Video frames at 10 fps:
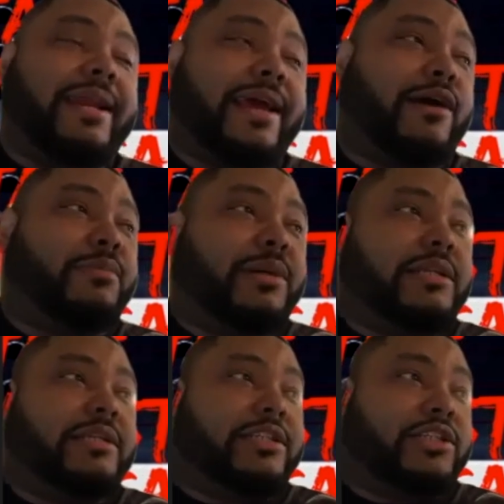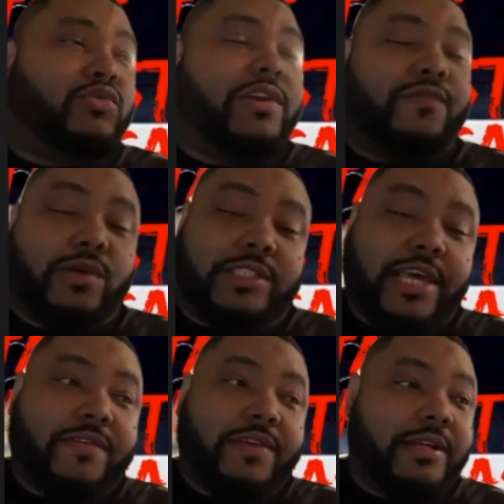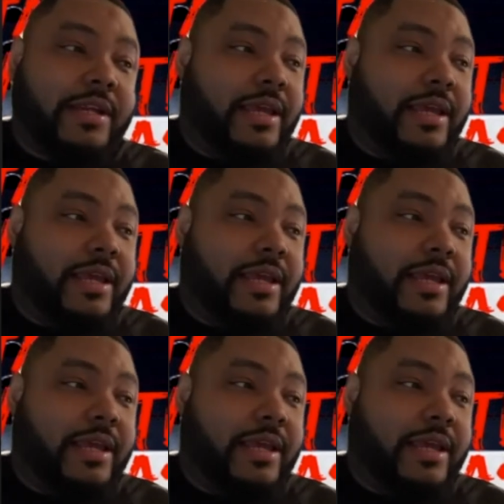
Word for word: now, but the 24 seven,